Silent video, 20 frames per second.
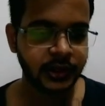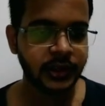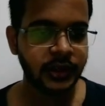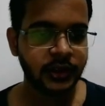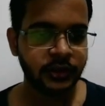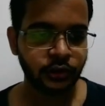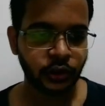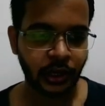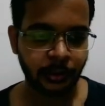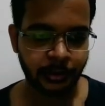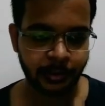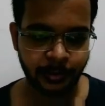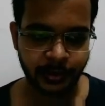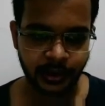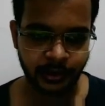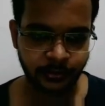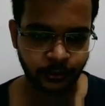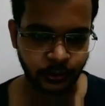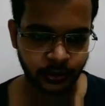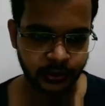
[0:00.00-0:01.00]
So I
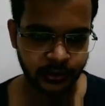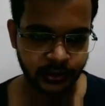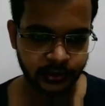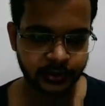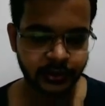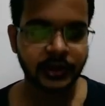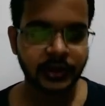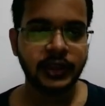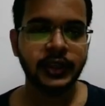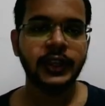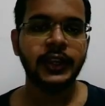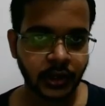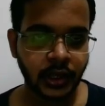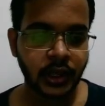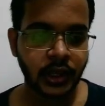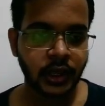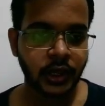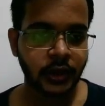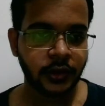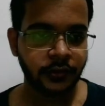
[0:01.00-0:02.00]
prepared for these.
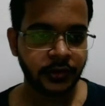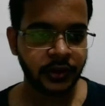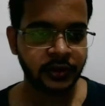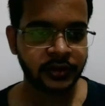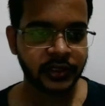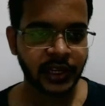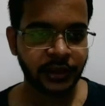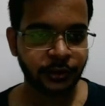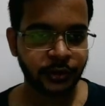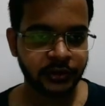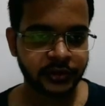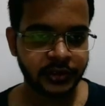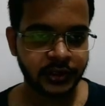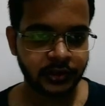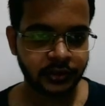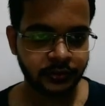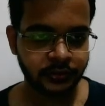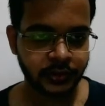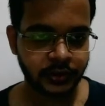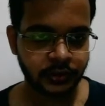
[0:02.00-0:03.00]
Once I was
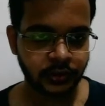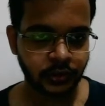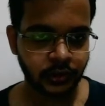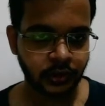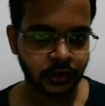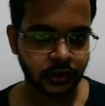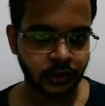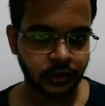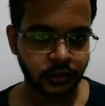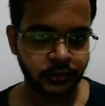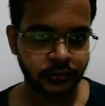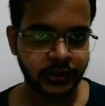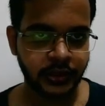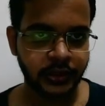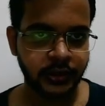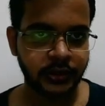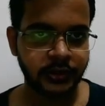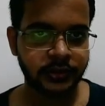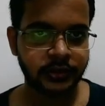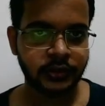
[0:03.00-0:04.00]
done with all of
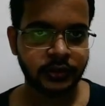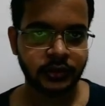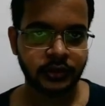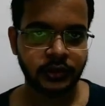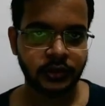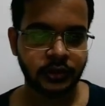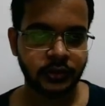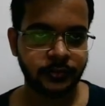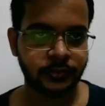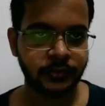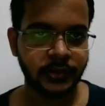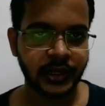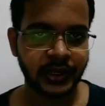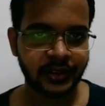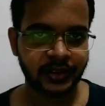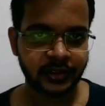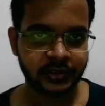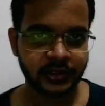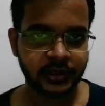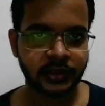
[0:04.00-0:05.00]
these data
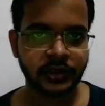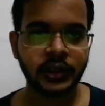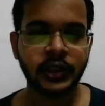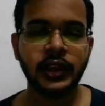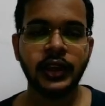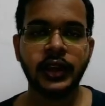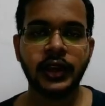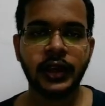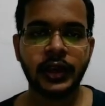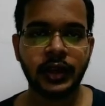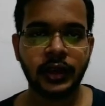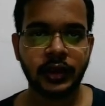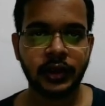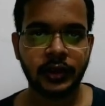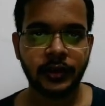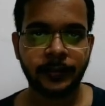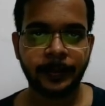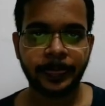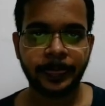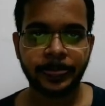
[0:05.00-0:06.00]
structures,
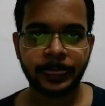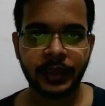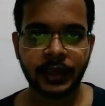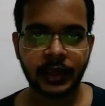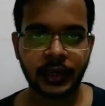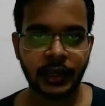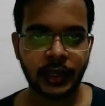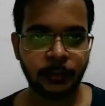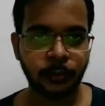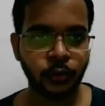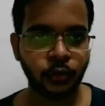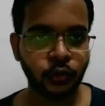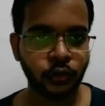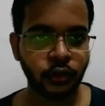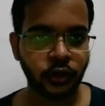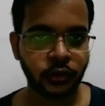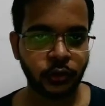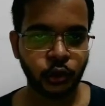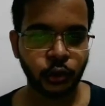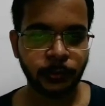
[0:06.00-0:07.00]
I moved on to